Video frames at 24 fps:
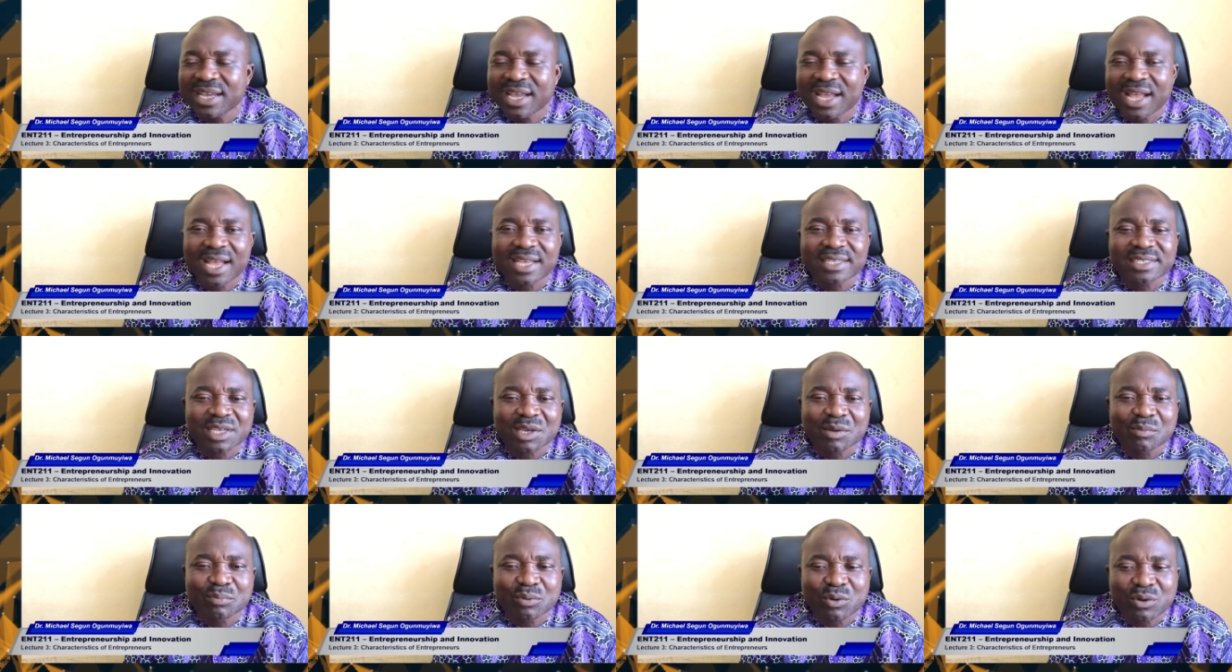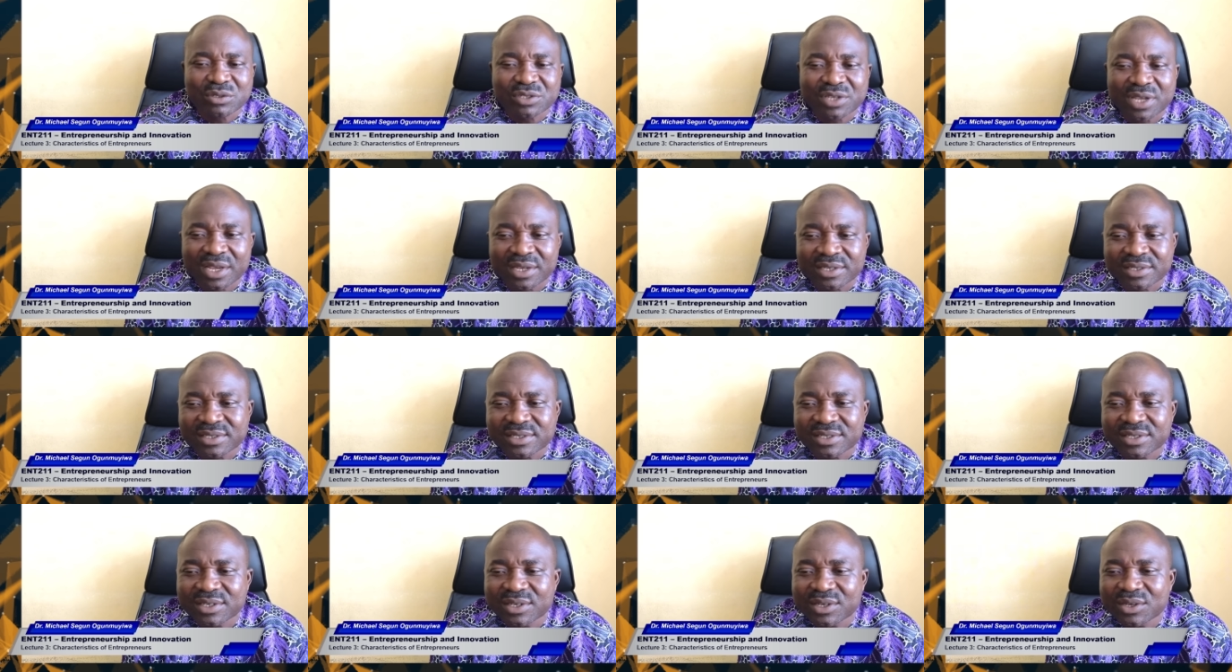as a
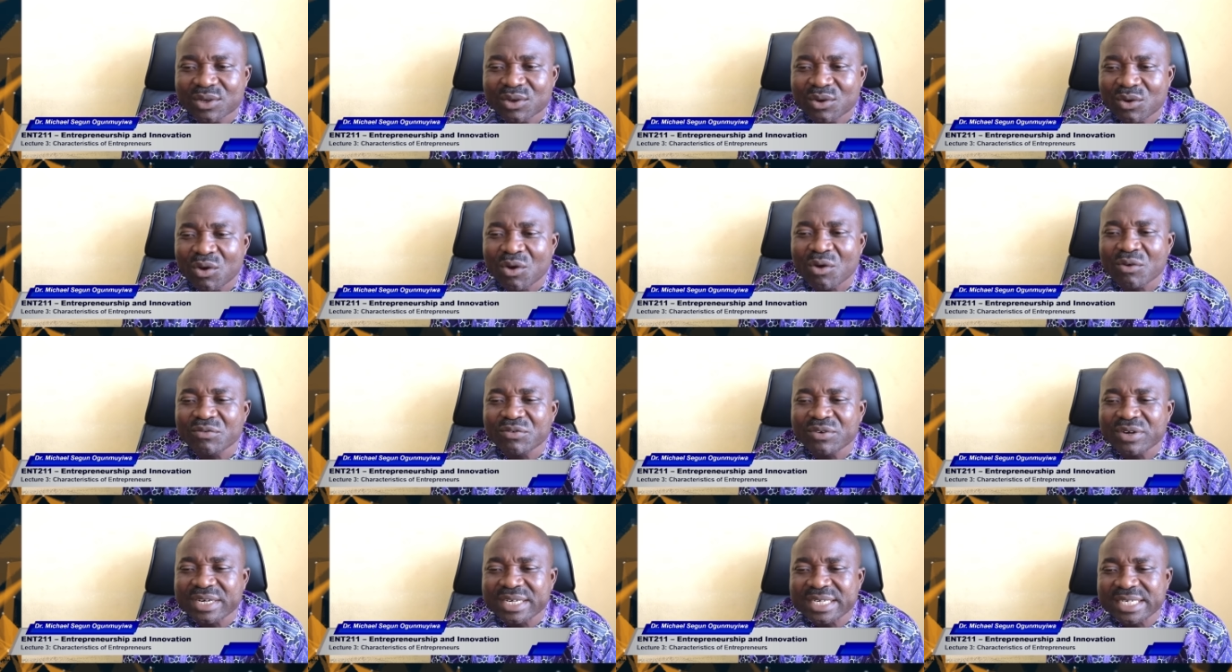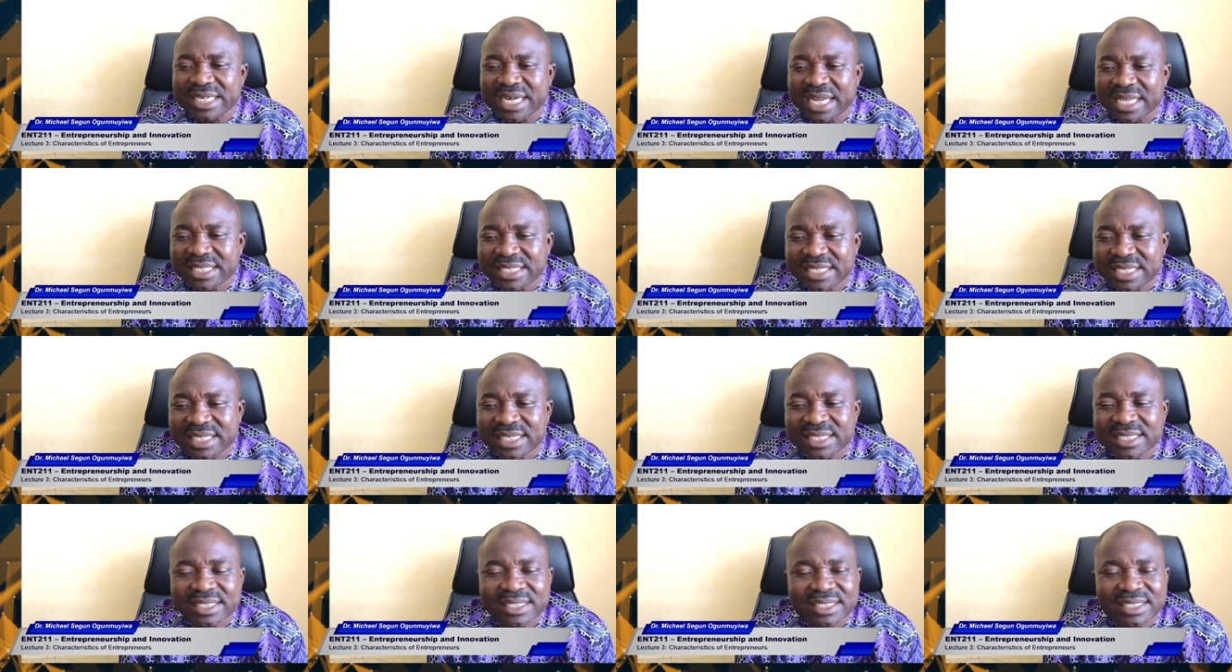process of
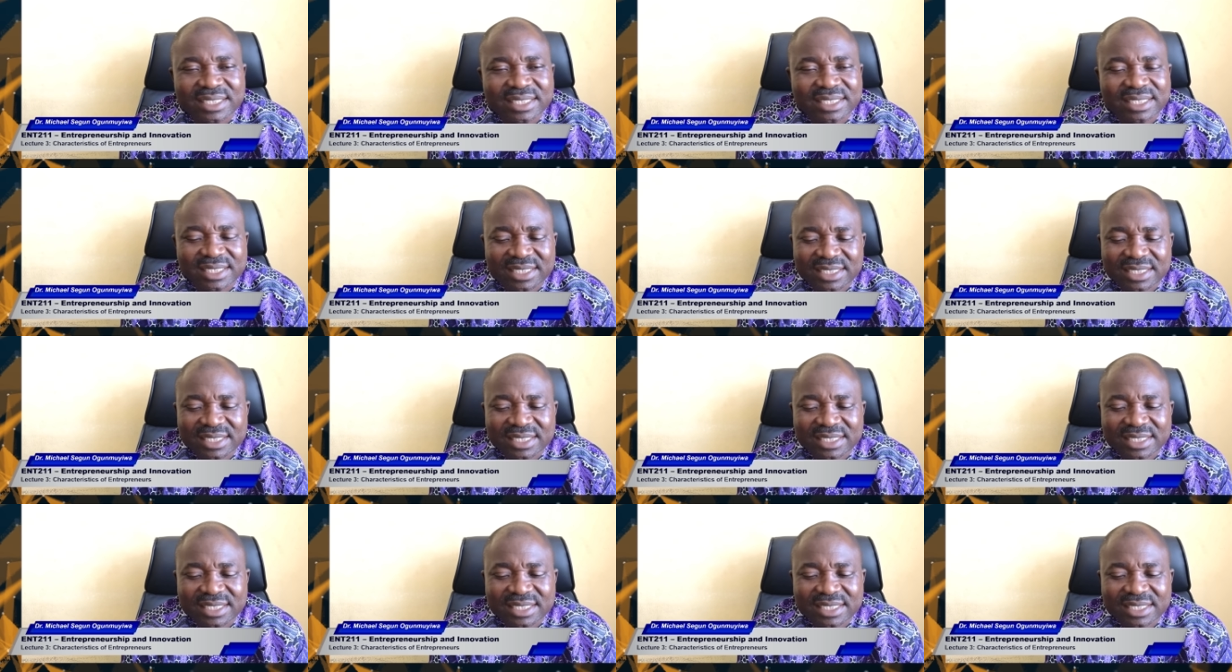creating